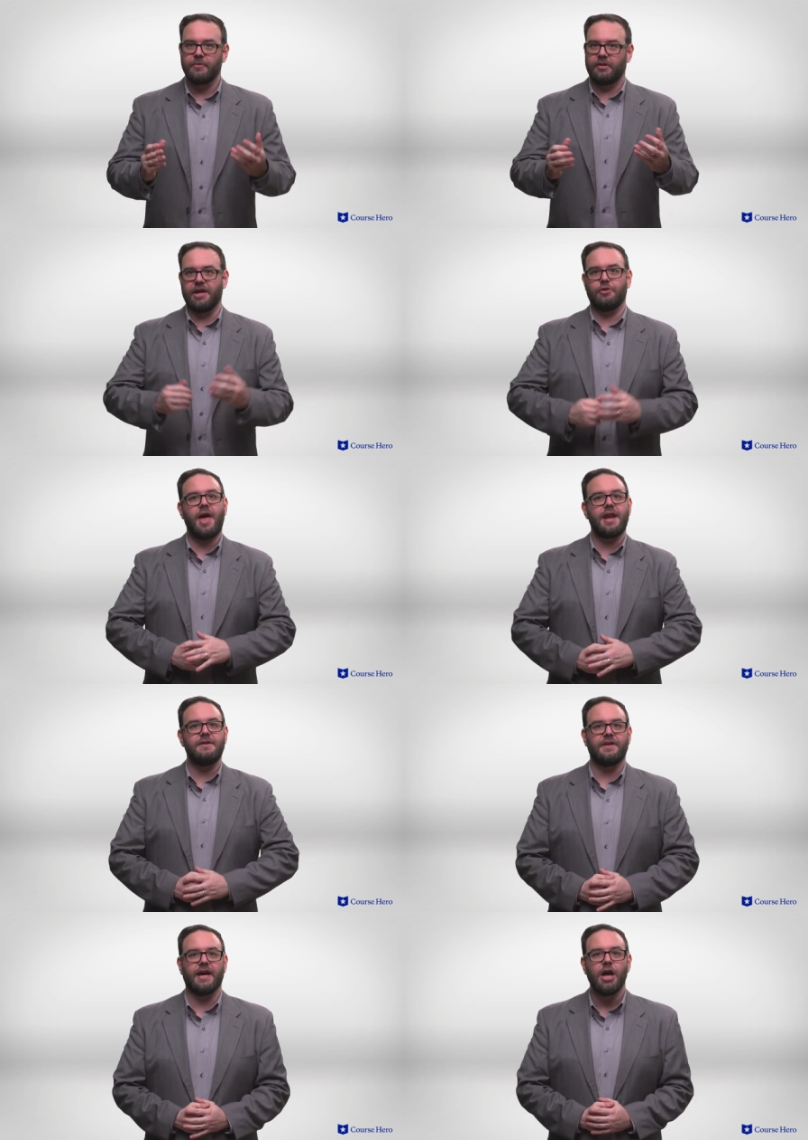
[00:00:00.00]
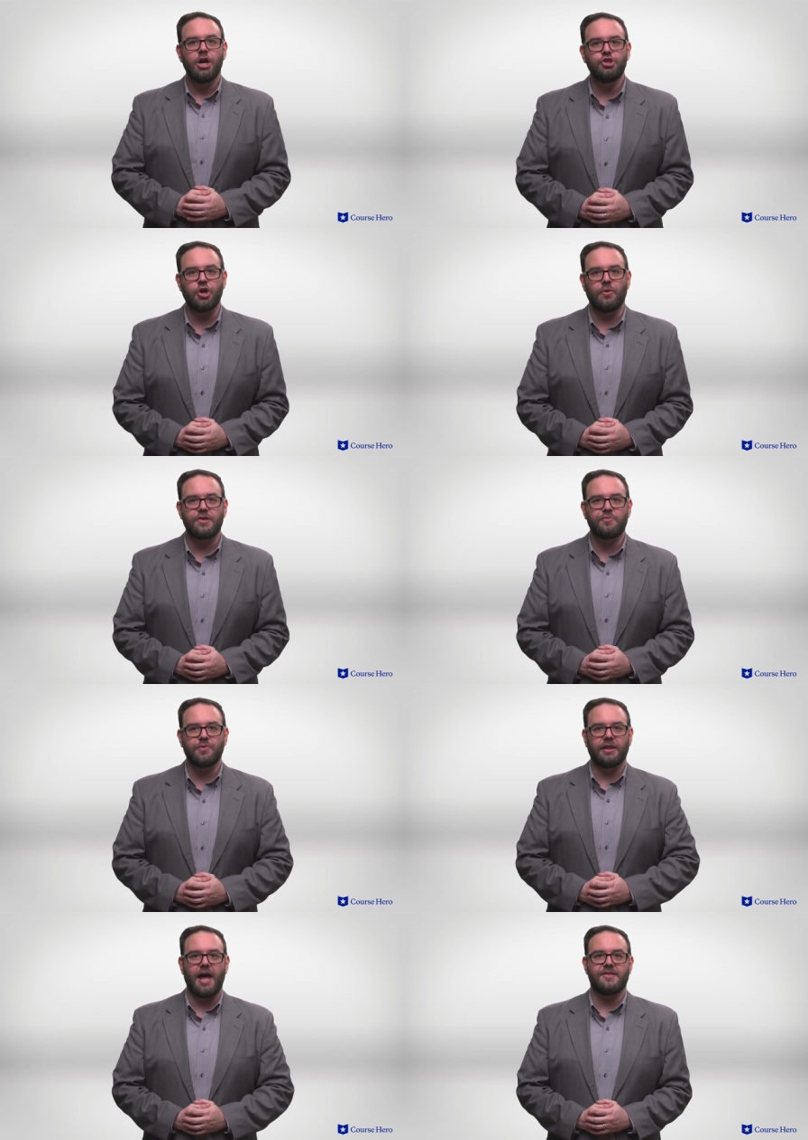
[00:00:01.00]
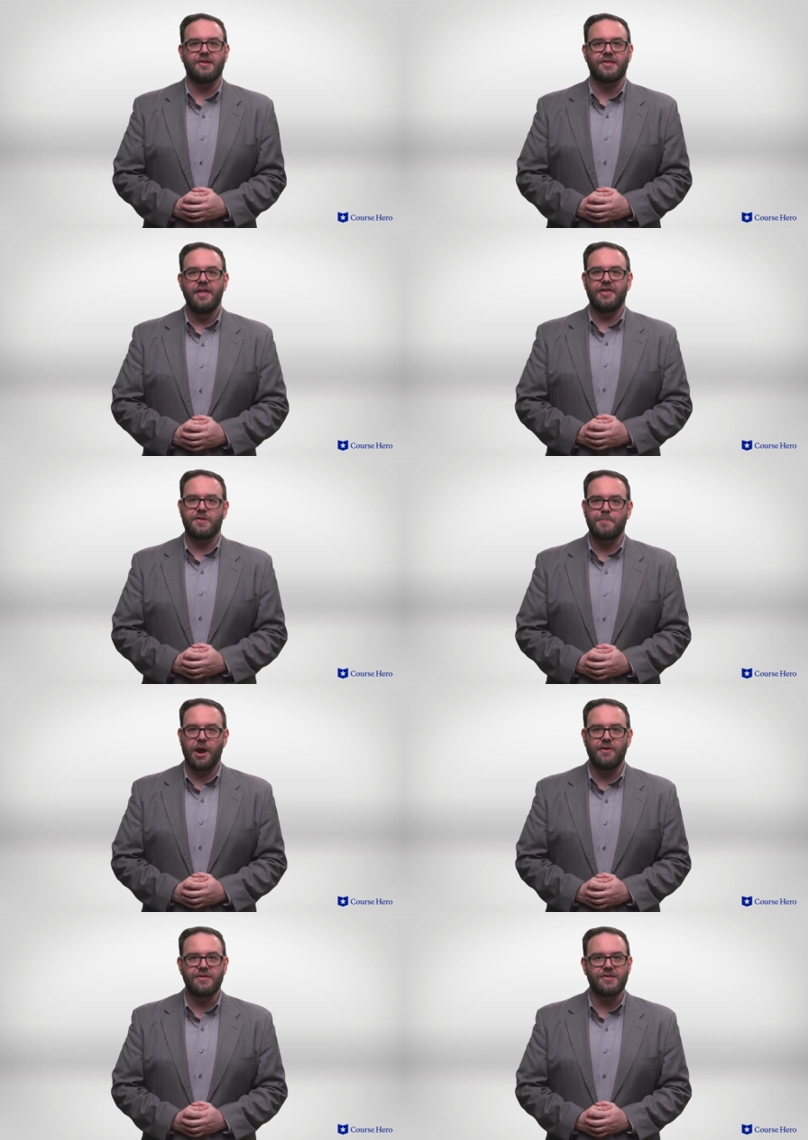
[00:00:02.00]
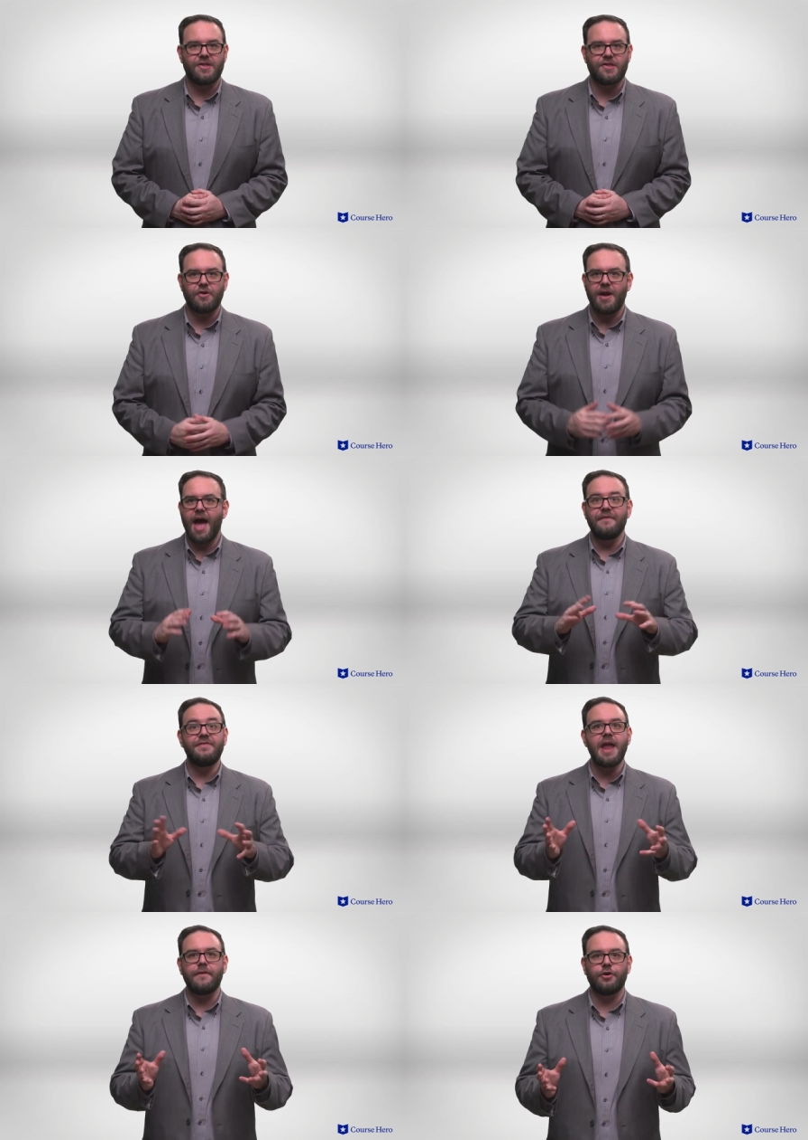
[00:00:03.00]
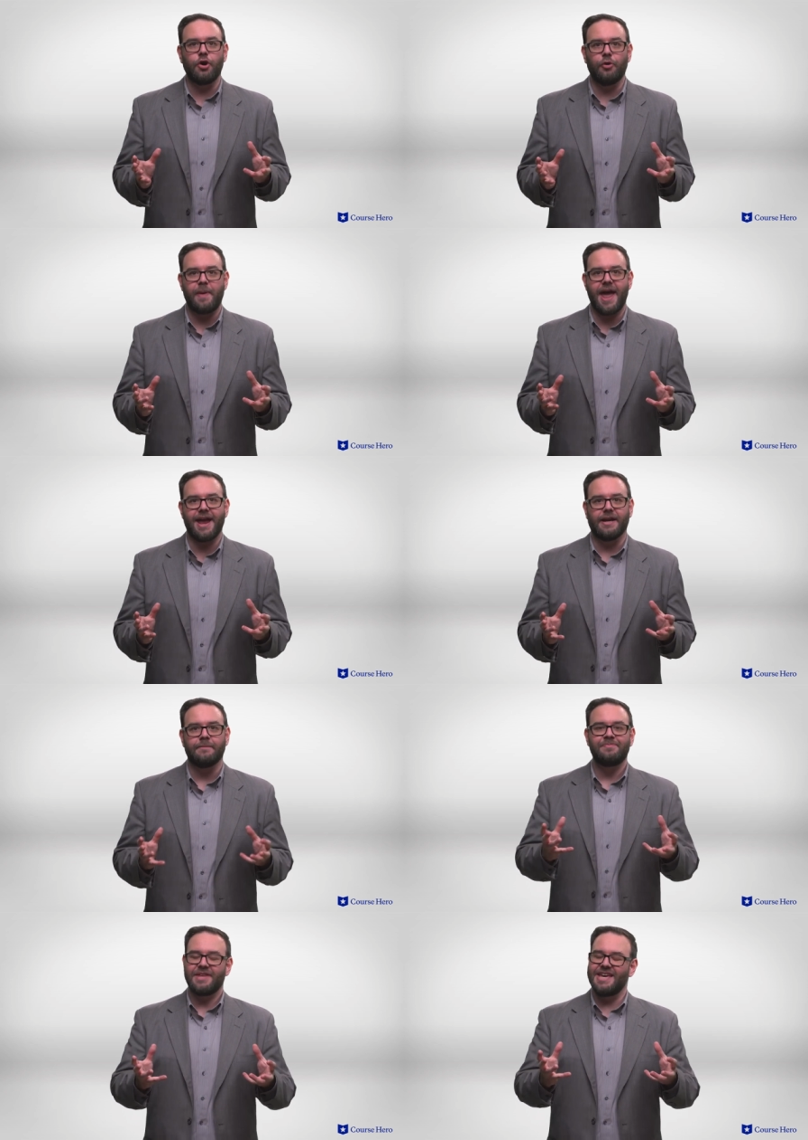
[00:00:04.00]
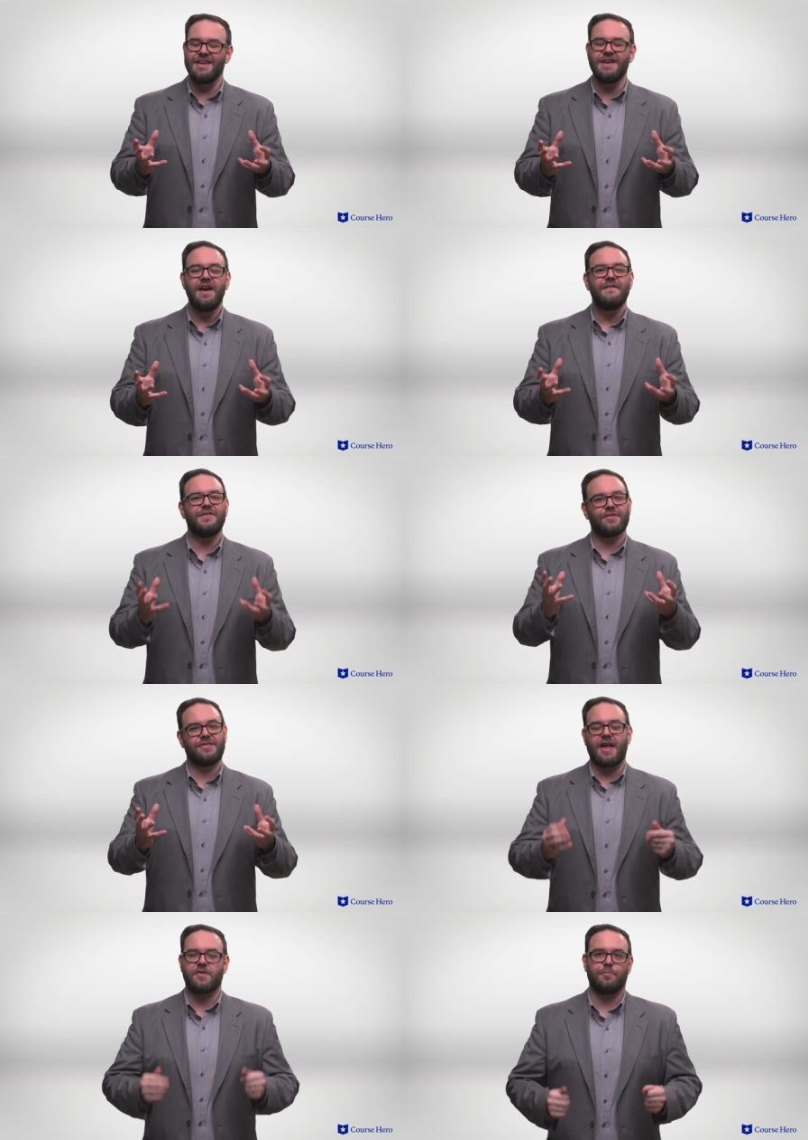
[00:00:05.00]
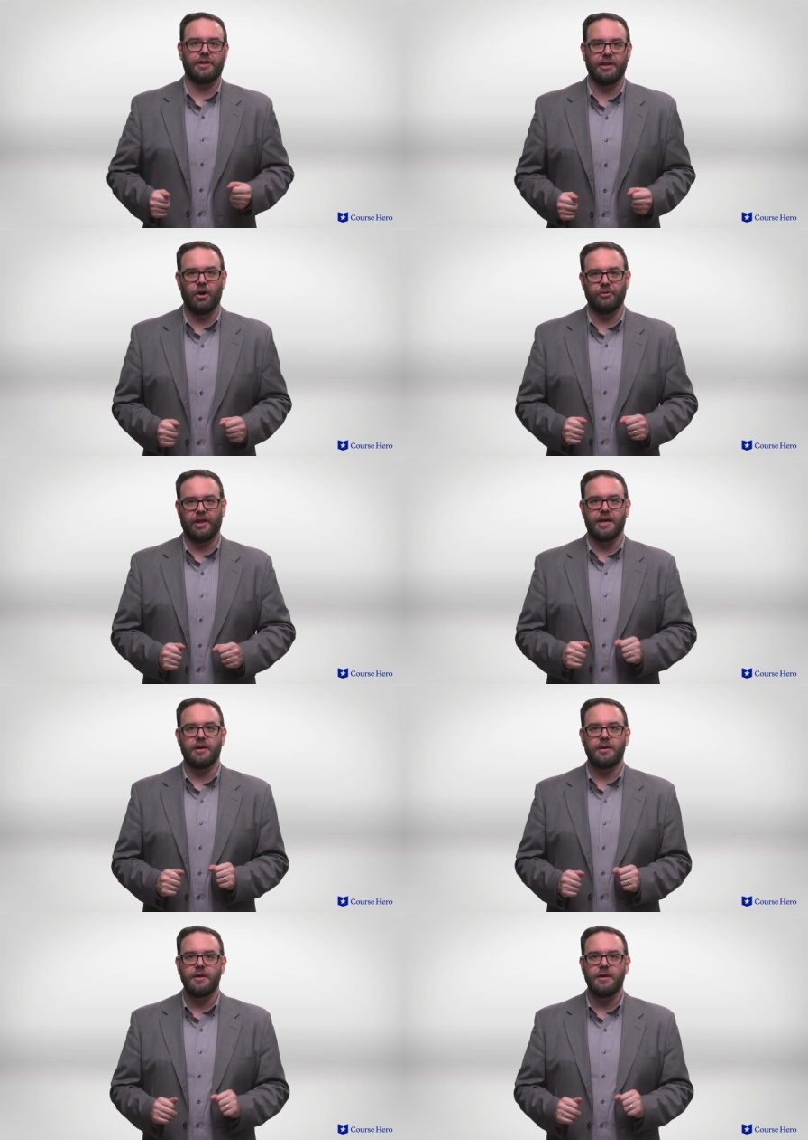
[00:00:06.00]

Later that evening, Jonas realizes that his parents and sister have never known pain. He feels desperately lonely.